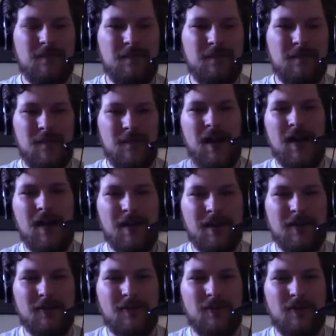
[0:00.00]

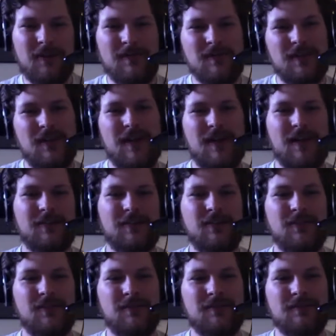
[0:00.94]
Ionic 1 to Ionic
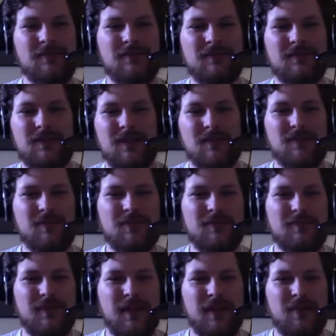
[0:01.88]
2, seems
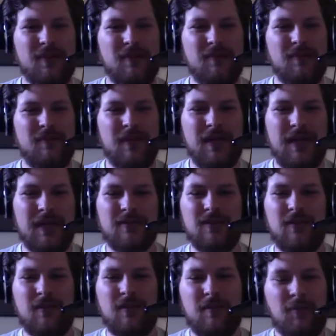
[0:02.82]
like again,
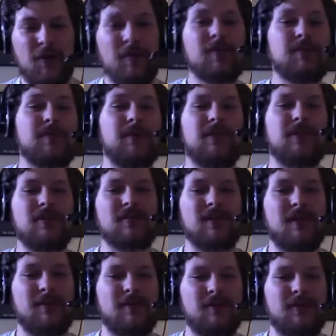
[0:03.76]
so pretty much building on
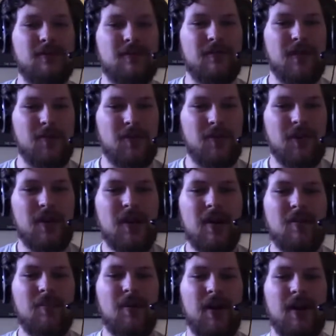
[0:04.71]
top of a new framework,
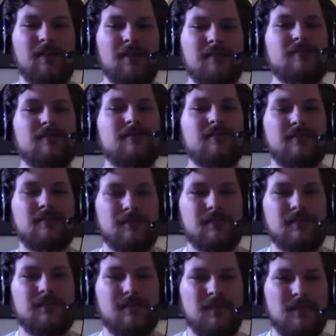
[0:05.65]
but
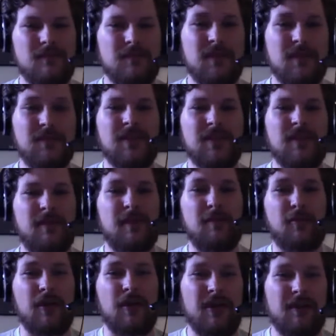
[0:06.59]
it seems like it'd be
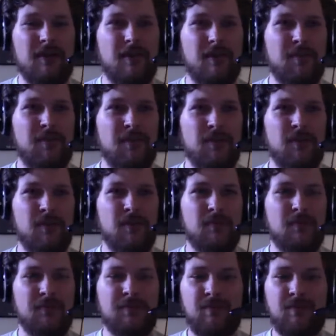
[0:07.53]
pretty easy to
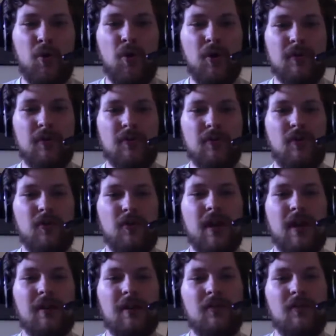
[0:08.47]
port your
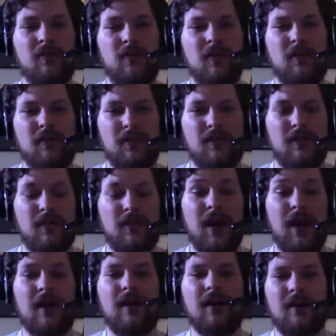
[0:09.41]
your
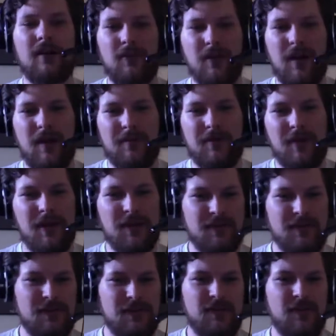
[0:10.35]
Ionic 1
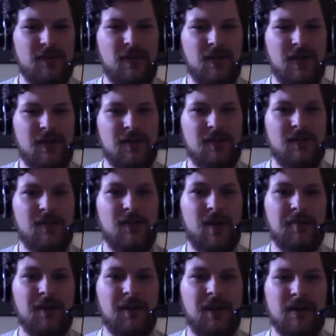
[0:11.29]
applications to your Ion 2
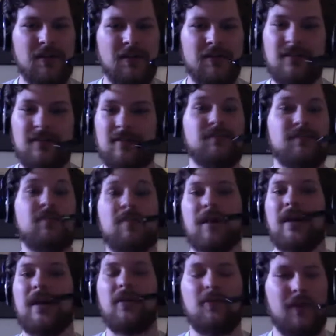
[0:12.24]
applications,
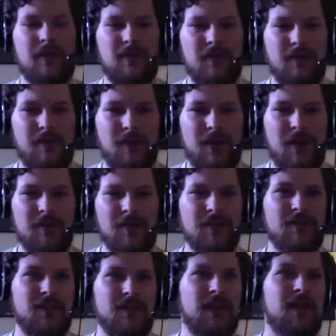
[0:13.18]
depending on what you're doing, obviously.